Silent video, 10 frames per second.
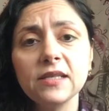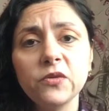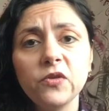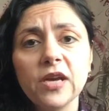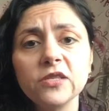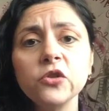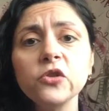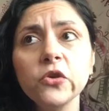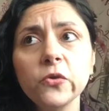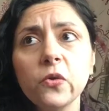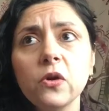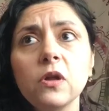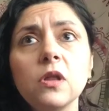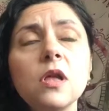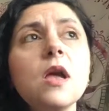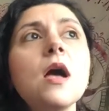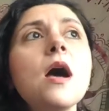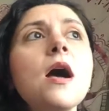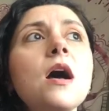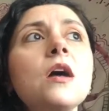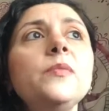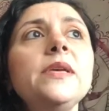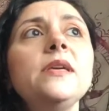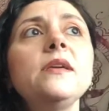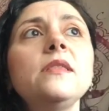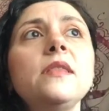So if you guys are local, I'll be